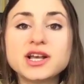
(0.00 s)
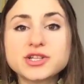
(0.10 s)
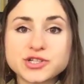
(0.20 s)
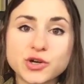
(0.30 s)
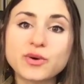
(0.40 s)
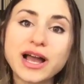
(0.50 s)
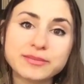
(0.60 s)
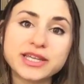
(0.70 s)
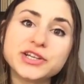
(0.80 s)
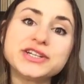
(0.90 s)
so
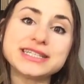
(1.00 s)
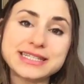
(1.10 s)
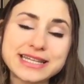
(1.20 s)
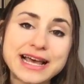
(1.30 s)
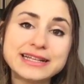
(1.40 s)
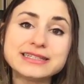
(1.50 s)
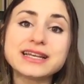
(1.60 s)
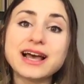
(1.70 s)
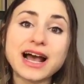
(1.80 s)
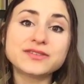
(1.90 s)
I'm here instead,
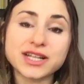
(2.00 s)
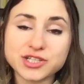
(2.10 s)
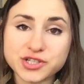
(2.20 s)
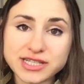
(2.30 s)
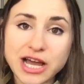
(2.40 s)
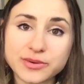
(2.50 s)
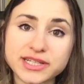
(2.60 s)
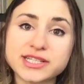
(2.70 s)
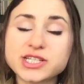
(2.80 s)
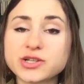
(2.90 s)
and that's just how it is.